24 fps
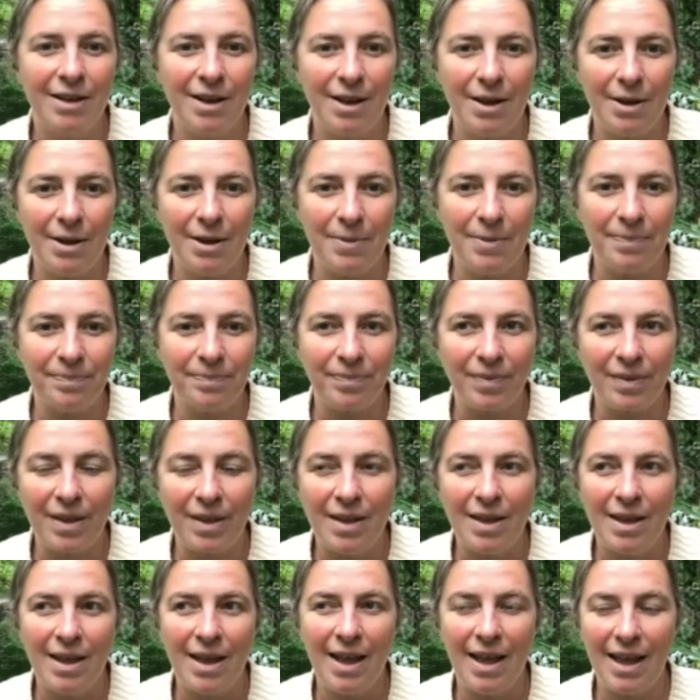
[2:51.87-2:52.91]
And
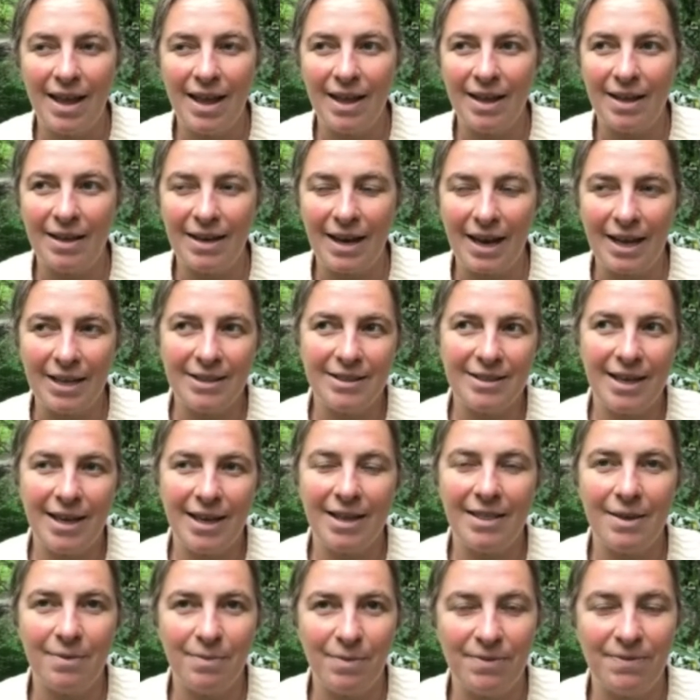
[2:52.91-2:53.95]
I'd say
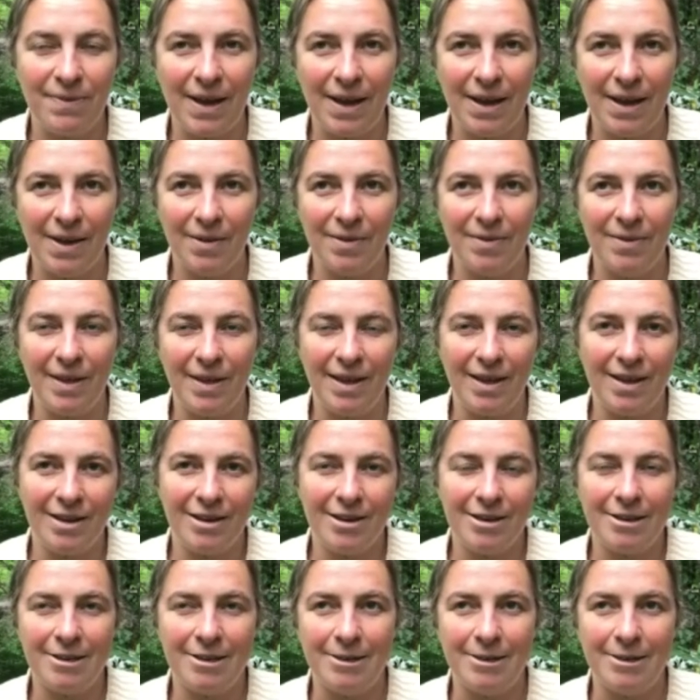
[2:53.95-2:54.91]
that we found that